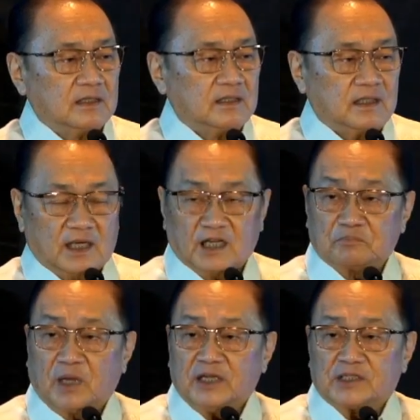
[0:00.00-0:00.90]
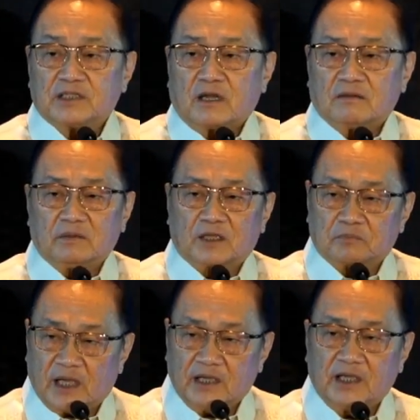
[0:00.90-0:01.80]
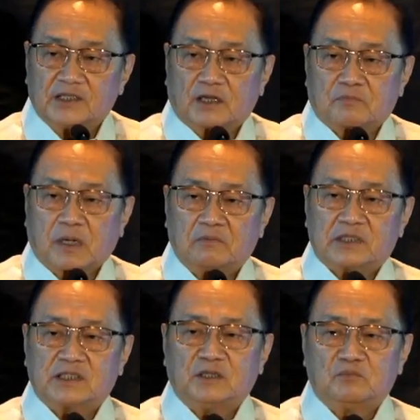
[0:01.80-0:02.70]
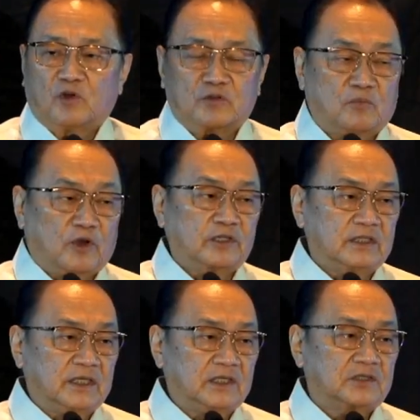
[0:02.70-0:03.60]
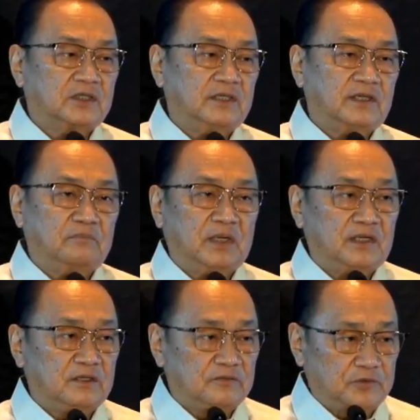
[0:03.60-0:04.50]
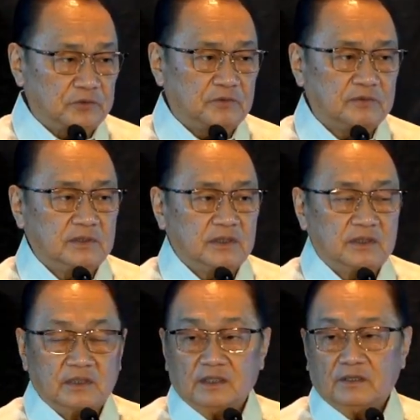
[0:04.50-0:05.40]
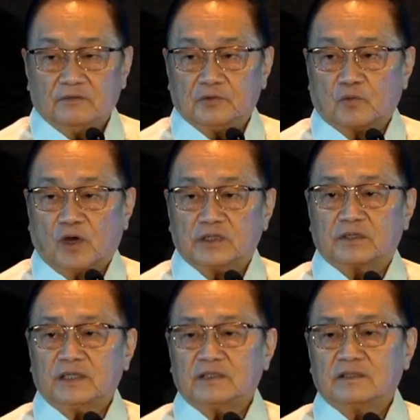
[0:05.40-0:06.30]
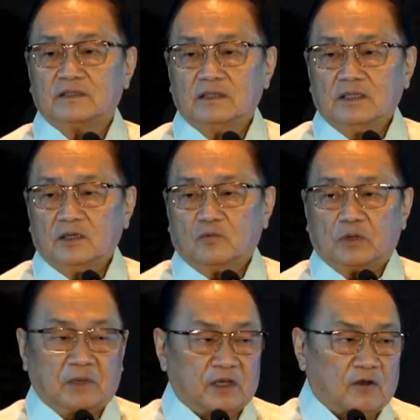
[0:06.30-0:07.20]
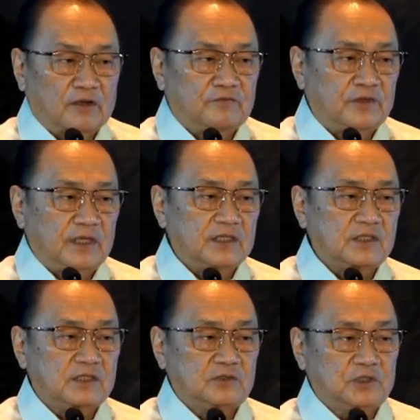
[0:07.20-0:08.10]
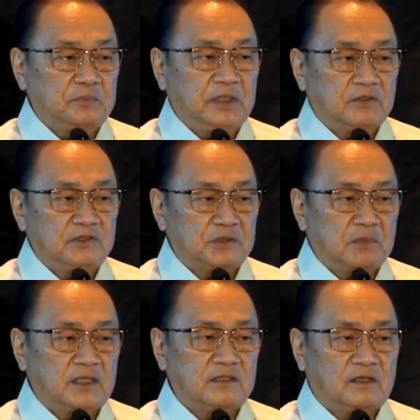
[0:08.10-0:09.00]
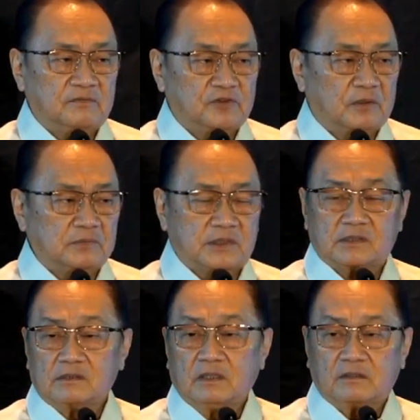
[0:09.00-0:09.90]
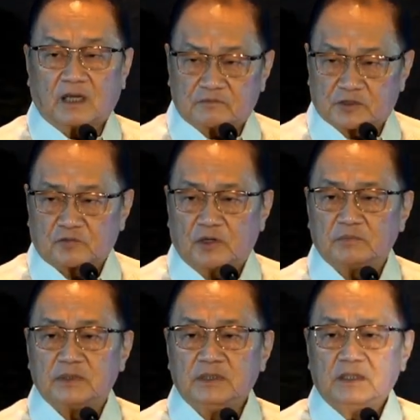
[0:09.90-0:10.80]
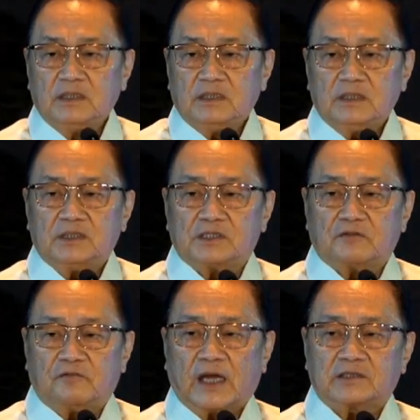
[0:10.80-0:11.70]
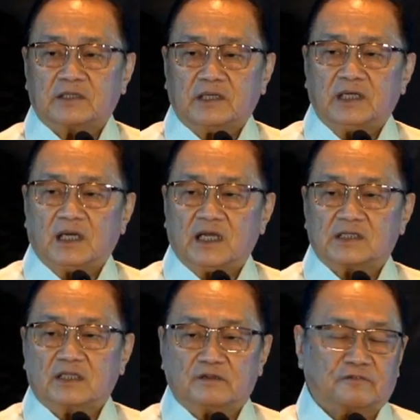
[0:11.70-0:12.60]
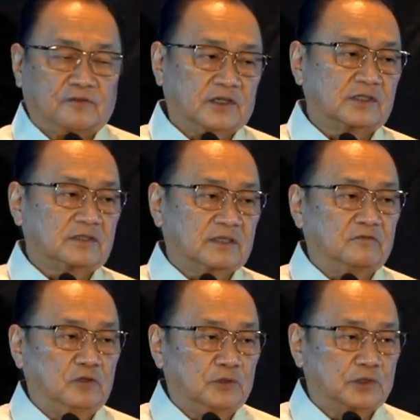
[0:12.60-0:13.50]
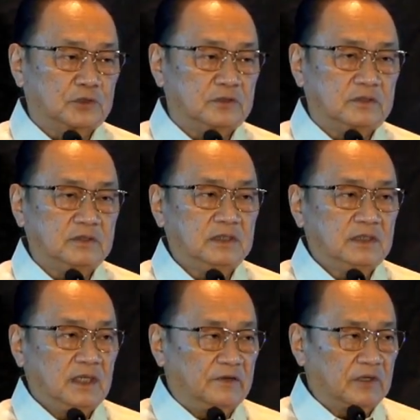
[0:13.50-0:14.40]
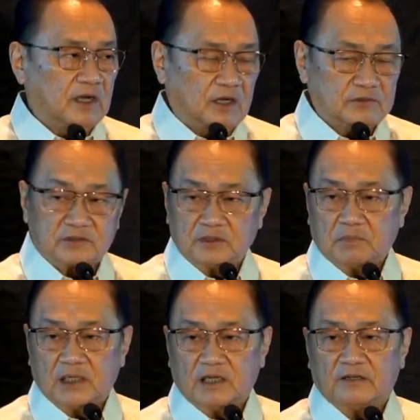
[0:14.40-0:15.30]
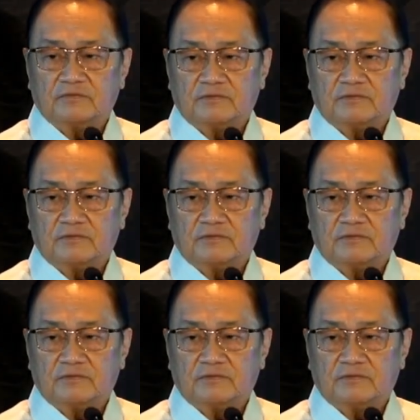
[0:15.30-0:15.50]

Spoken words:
At my age, I've probably seen more modern history than many of you. If you're wondering where my confidence to speak on this matter comes from, it is the fact that AI is not the first revolution I've encountered in my life.